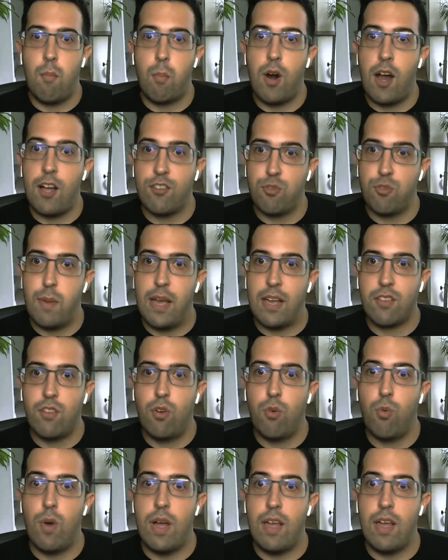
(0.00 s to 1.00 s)
prospect
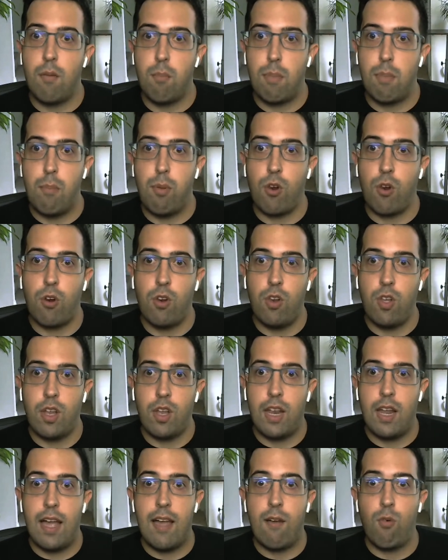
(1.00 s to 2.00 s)
when people are
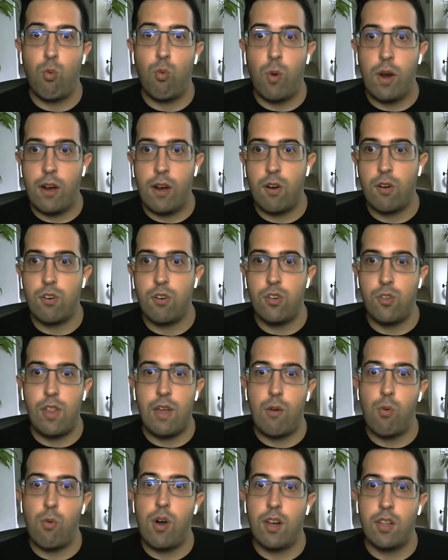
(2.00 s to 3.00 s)
looking at where do
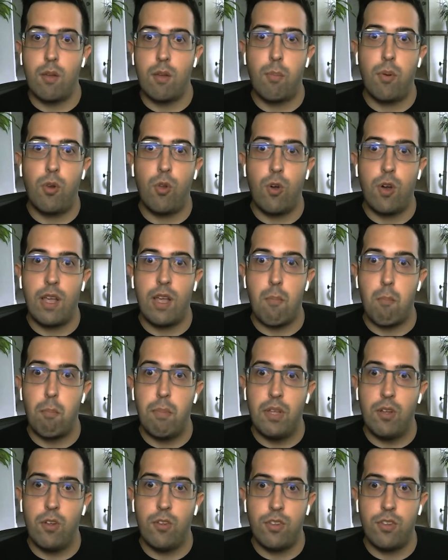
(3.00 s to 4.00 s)
they want to deploy and
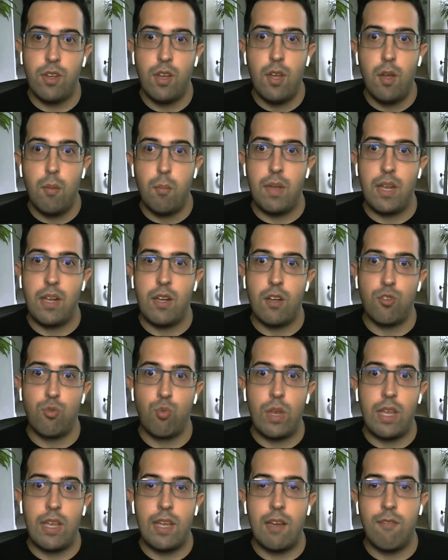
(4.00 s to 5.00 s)
build, because
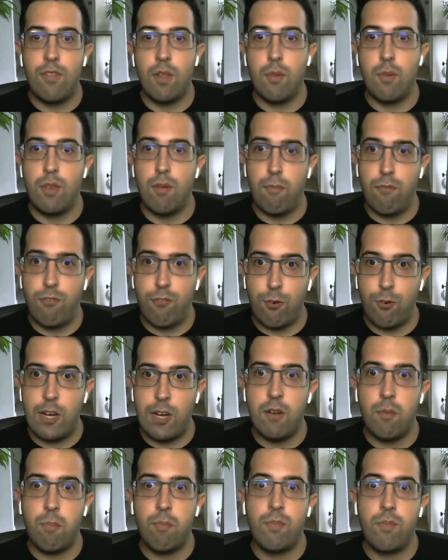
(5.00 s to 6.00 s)
we give them the
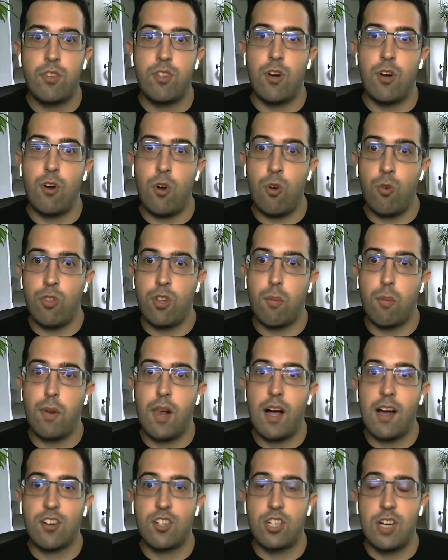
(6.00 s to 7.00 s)
freedom to own their
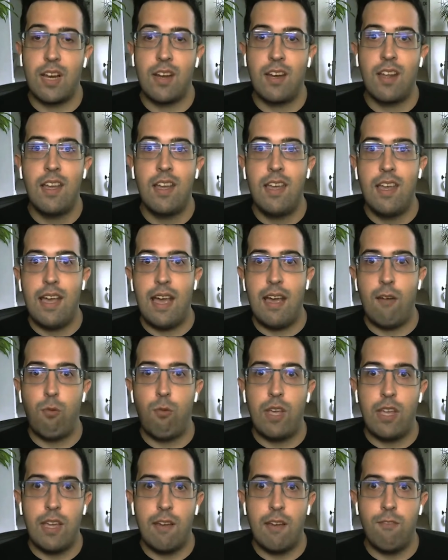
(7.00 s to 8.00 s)
blockchain, and
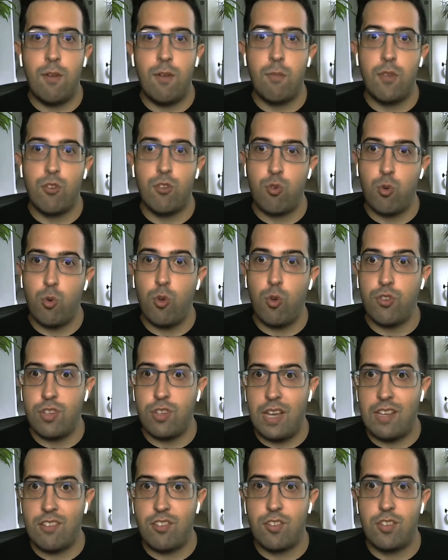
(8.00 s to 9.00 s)
we give them the tools
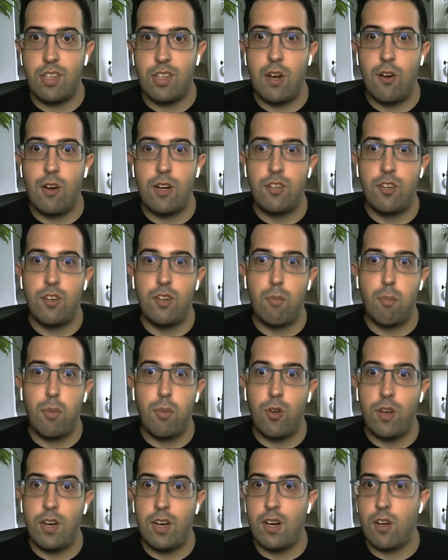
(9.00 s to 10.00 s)
necessary to
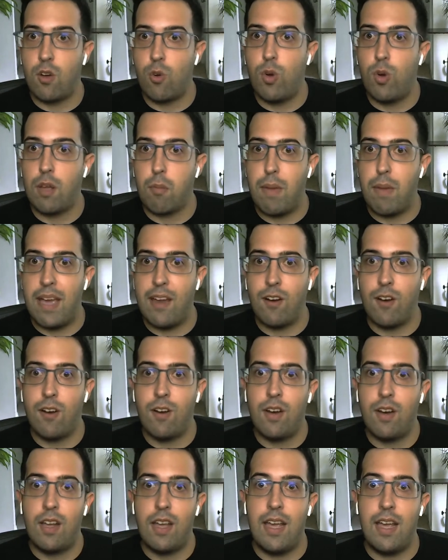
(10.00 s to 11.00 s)
deploy it in a quick
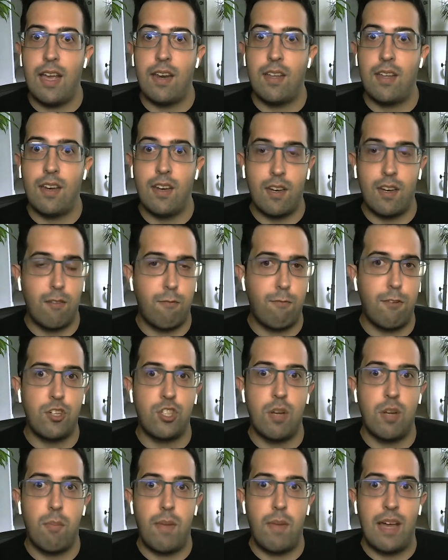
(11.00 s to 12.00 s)
manner and in an
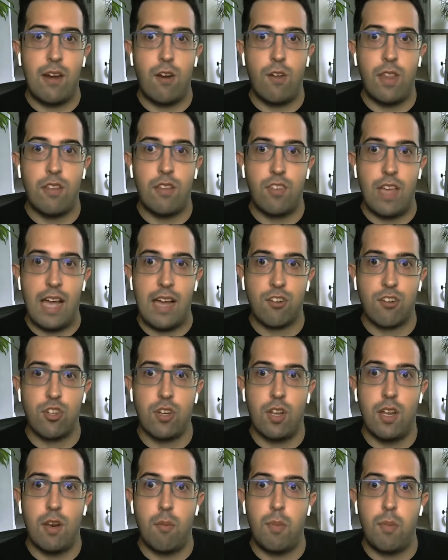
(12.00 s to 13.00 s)
efficient manner that's actually
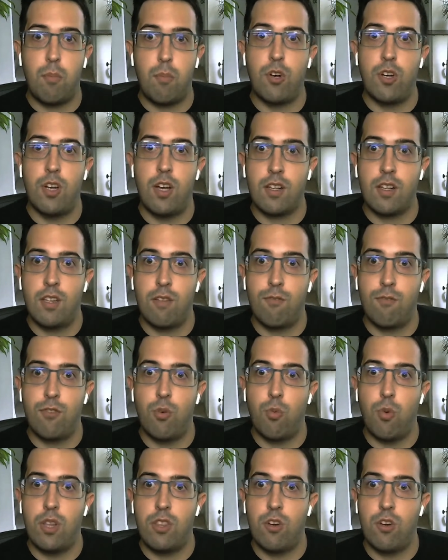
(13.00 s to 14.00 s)
going to be productive to
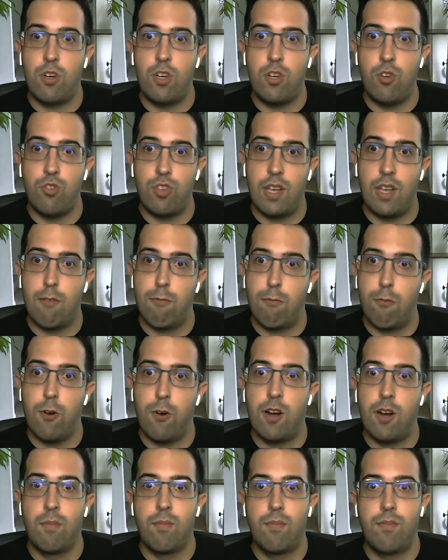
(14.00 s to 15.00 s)
what they're using it
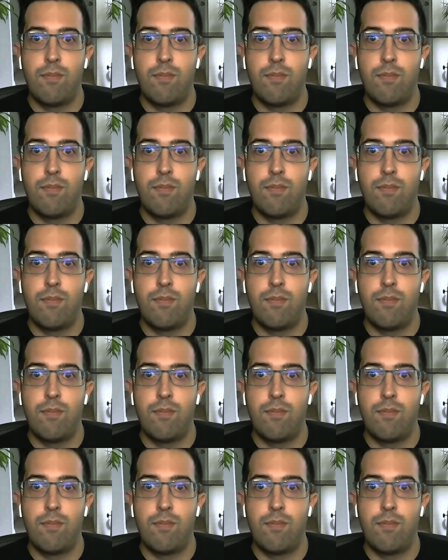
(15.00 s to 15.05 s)
for.